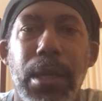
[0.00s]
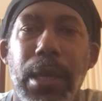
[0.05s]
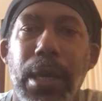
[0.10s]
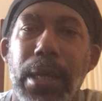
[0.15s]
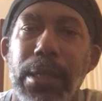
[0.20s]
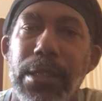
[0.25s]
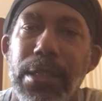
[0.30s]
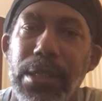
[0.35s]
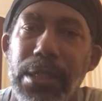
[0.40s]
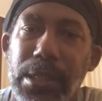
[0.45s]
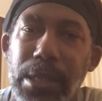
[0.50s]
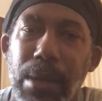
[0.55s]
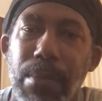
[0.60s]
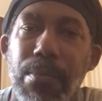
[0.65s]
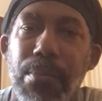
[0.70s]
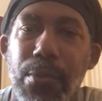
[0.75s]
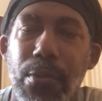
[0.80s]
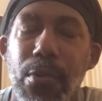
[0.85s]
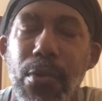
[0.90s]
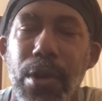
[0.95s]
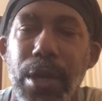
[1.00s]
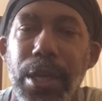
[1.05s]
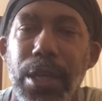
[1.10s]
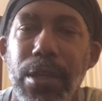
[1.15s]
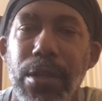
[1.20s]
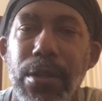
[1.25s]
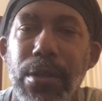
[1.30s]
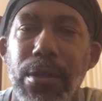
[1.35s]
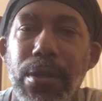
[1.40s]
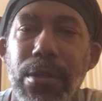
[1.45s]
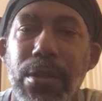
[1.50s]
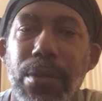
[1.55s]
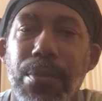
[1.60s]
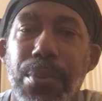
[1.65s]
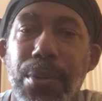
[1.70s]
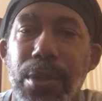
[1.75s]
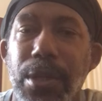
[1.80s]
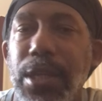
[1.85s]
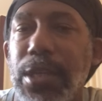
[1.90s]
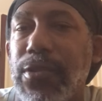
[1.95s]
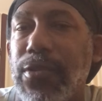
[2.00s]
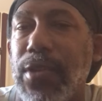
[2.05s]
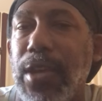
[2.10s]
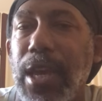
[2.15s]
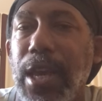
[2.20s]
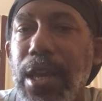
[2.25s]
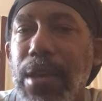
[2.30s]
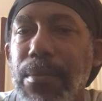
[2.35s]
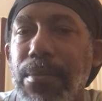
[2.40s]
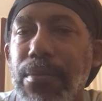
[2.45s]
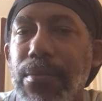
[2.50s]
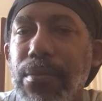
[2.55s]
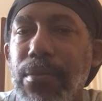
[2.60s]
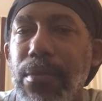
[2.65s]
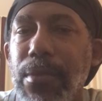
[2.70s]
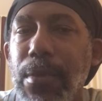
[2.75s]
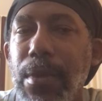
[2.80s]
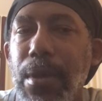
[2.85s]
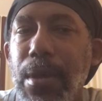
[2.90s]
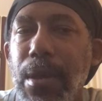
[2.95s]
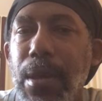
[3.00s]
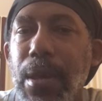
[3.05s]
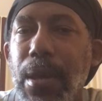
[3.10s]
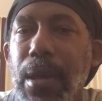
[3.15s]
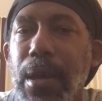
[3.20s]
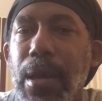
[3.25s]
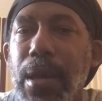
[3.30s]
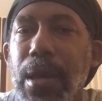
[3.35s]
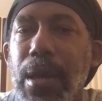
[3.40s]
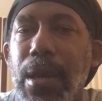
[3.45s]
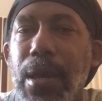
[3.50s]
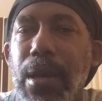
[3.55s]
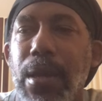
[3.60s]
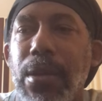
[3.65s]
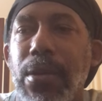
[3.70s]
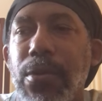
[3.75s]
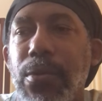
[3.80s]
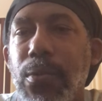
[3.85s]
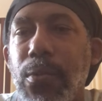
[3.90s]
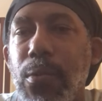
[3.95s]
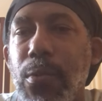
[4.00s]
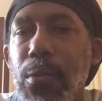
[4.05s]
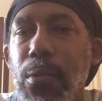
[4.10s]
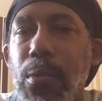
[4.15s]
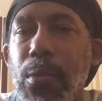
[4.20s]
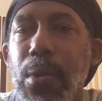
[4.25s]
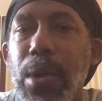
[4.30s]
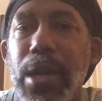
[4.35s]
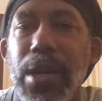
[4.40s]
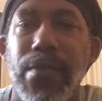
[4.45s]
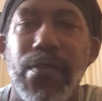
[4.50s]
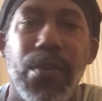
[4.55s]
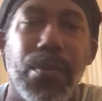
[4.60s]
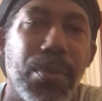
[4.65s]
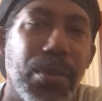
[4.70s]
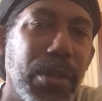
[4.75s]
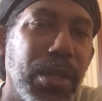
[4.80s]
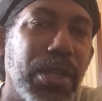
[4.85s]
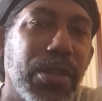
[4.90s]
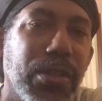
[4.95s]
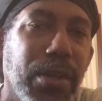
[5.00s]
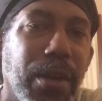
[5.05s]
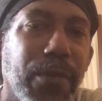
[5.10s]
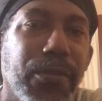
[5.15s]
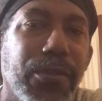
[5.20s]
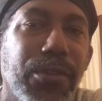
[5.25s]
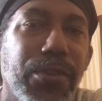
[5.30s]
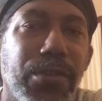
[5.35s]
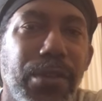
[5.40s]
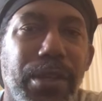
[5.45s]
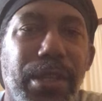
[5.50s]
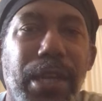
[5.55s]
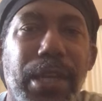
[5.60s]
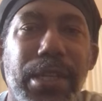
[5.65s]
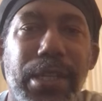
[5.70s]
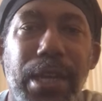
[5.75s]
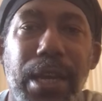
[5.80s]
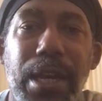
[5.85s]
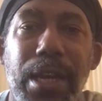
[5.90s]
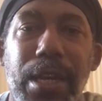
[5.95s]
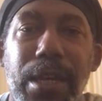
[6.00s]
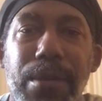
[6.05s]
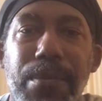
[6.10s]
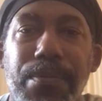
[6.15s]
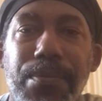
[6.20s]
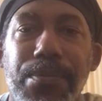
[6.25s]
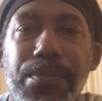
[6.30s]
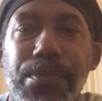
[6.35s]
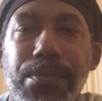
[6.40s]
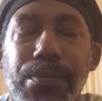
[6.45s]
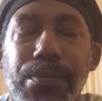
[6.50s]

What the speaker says: at some point, the police came, and one of the police officers at that time